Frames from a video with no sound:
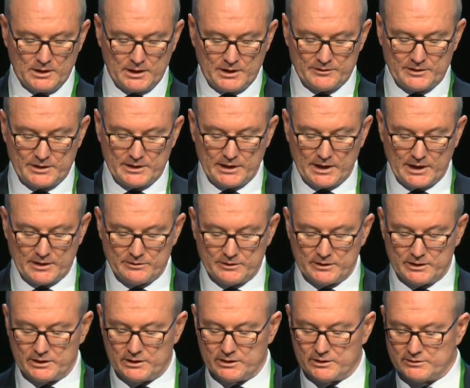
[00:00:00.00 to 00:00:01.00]
and
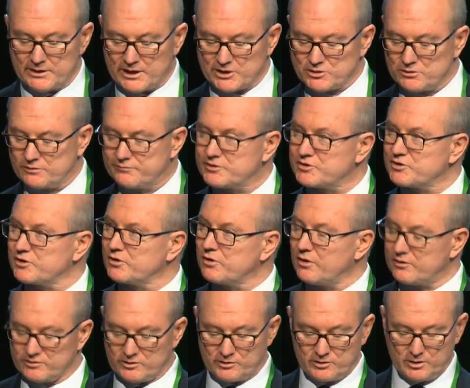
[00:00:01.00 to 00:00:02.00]
the national efficient
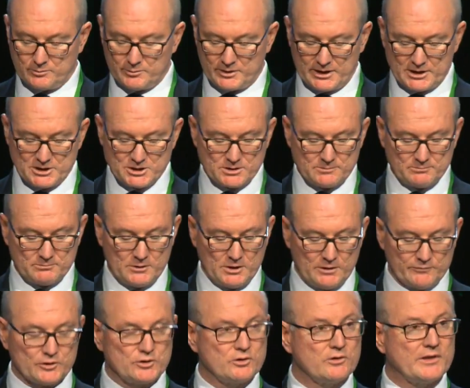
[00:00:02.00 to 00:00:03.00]
cost determination
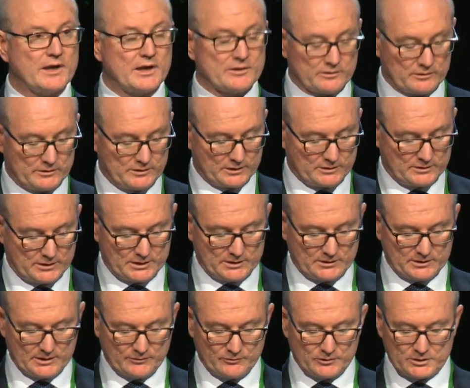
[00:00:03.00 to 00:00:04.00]
for 2016
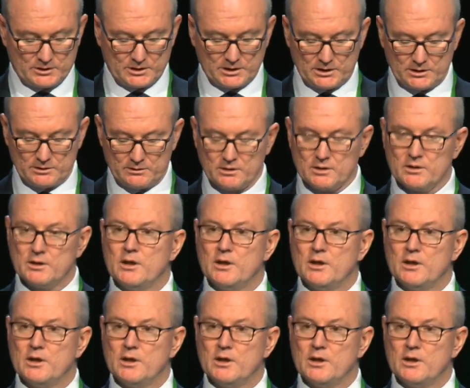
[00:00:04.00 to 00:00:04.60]
and 17.